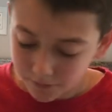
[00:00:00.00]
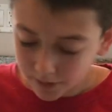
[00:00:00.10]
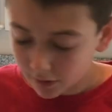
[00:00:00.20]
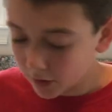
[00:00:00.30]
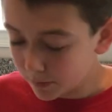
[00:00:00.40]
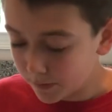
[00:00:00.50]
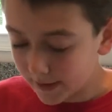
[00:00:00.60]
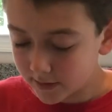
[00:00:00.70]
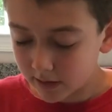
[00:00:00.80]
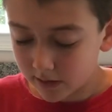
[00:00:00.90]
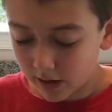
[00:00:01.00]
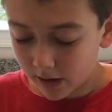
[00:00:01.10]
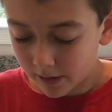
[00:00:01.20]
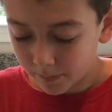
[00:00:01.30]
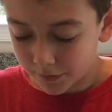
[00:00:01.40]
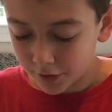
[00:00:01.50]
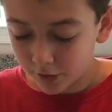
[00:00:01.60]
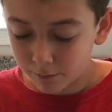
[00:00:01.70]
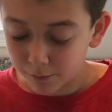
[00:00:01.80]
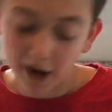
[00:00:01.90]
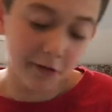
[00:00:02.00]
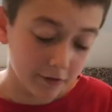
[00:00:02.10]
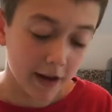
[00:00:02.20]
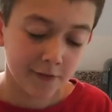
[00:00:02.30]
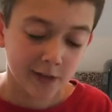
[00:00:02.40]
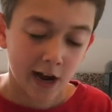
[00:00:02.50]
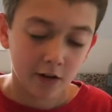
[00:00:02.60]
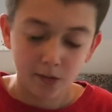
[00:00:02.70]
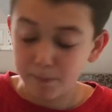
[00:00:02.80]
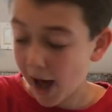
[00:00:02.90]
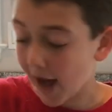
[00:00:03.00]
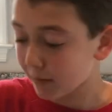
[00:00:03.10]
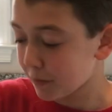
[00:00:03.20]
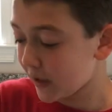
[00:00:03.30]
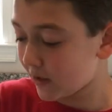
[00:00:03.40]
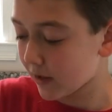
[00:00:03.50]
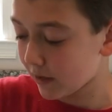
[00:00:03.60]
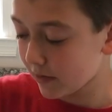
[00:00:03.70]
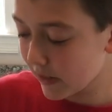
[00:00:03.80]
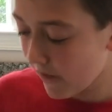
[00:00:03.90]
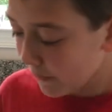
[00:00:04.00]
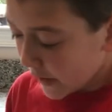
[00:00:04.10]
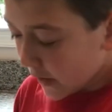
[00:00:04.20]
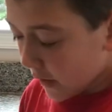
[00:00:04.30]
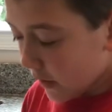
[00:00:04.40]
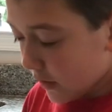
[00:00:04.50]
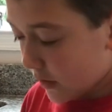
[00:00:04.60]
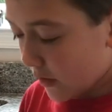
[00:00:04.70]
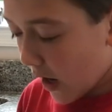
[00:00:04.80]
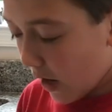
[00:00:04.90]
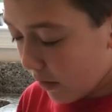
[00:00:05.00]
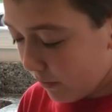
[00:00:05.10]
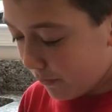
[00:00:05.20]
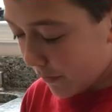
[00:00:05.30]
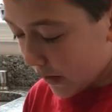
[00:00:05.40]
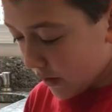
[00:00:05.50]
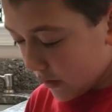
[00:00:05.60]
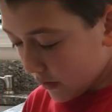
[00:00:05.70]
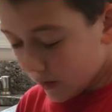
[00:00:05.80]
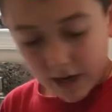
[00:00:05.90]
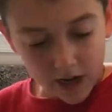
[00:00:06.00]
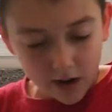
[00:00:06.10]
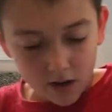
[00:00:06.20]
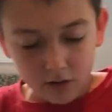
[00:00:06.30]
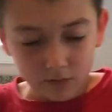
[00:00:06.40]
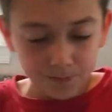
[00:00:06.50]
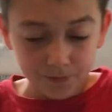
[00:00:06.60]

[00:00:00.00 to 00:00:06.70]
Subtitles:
those pieces you probably left out are bad pieces. So, now